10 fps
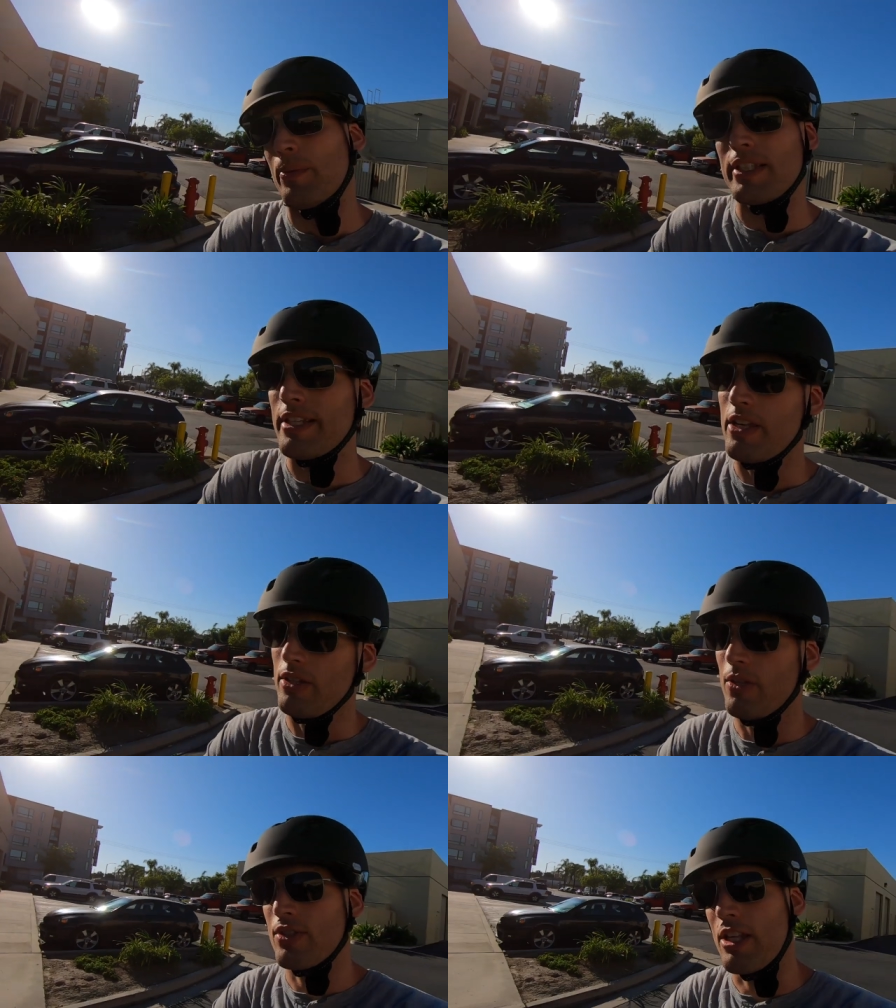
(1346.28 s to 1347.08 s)
we can say, oh,
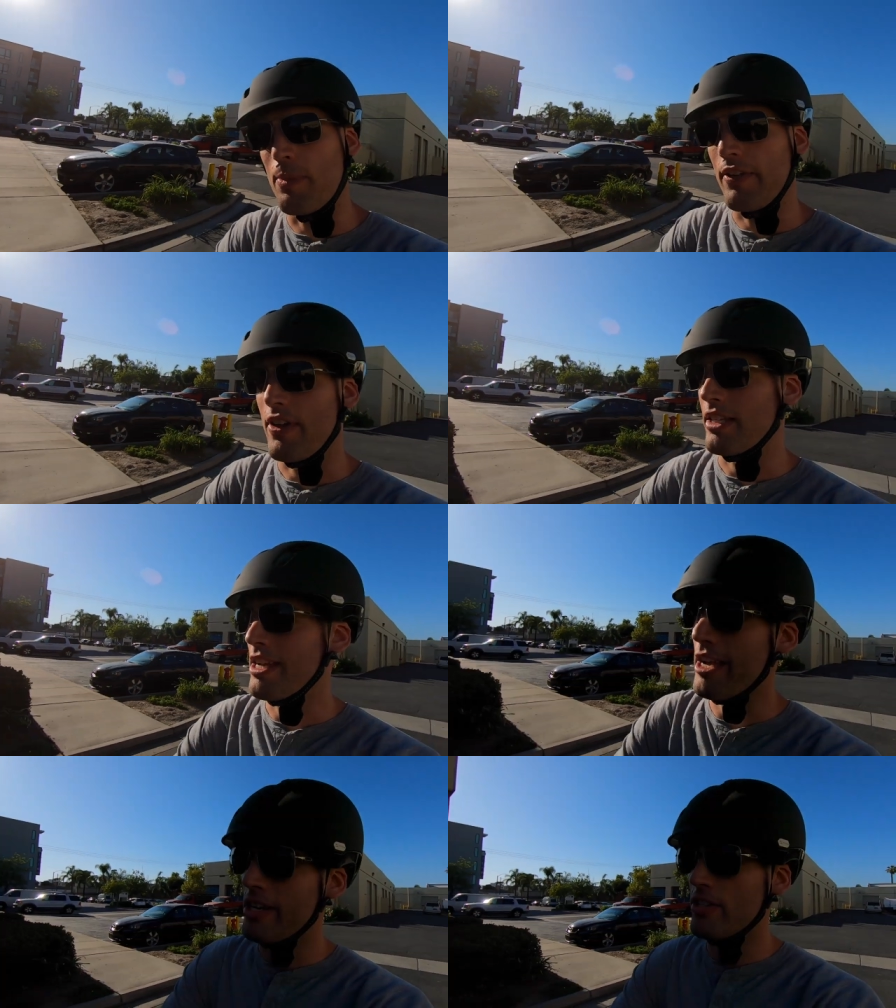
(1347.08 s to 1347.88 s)
it's got the big fat
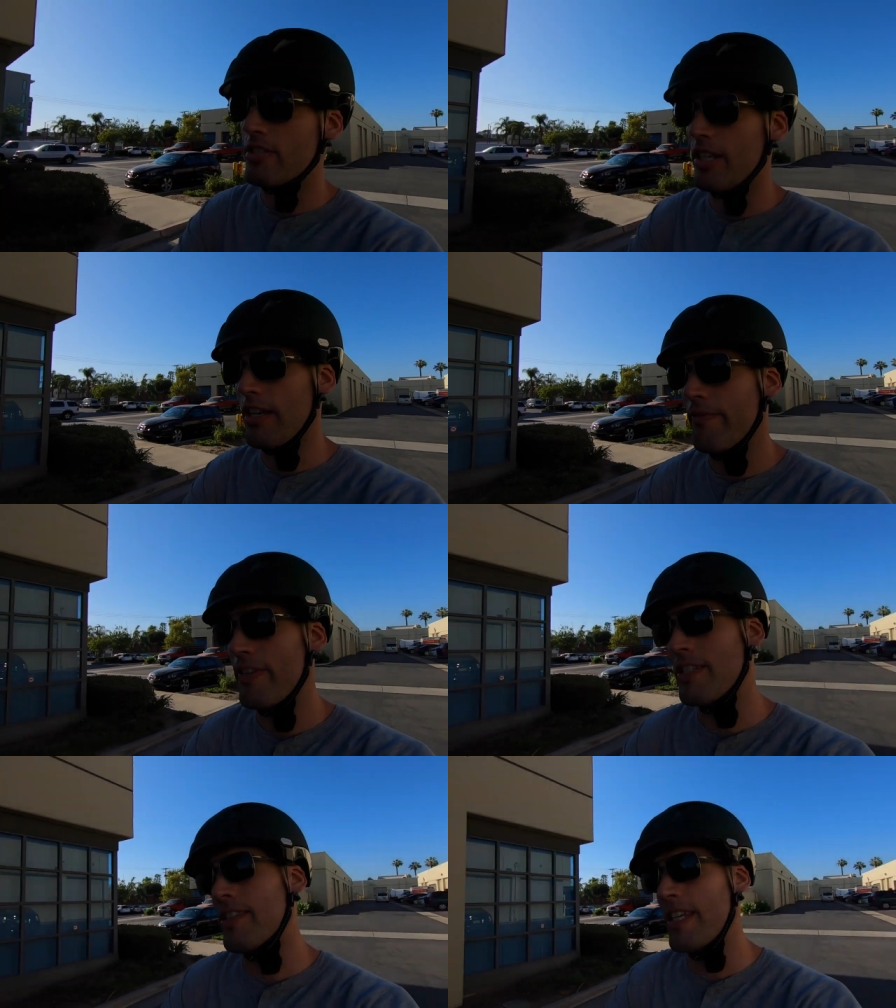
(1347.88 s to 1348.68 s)
tires and the
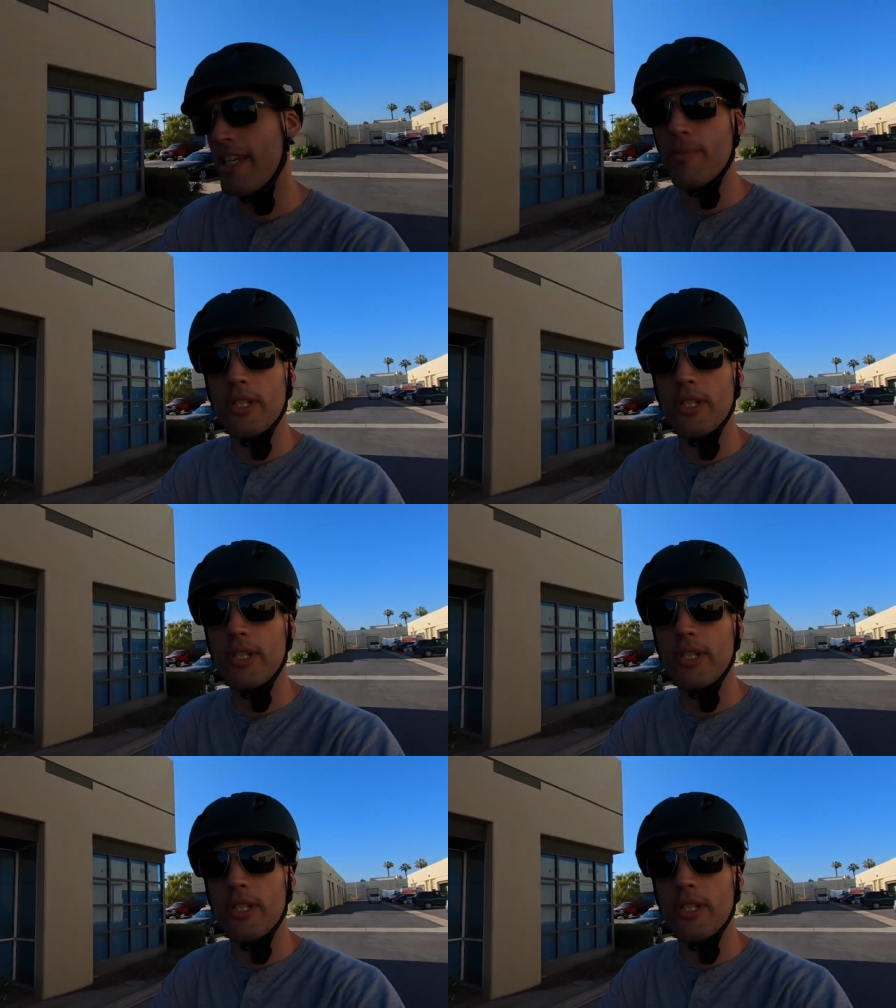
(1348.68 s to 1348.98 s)
comfy seat,